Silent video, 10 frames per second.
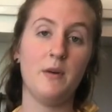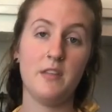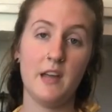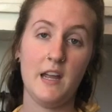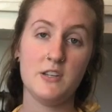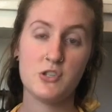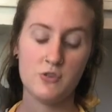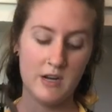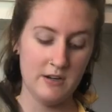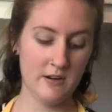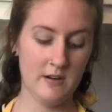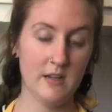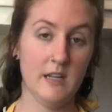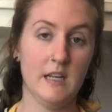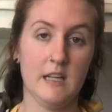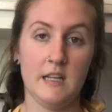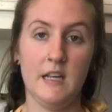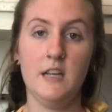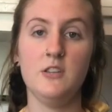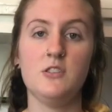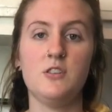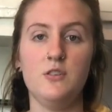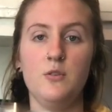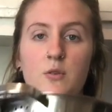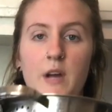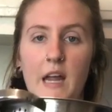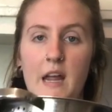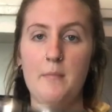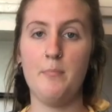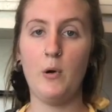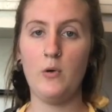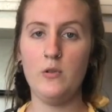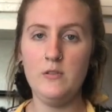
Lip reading: with a strainer into a bowl.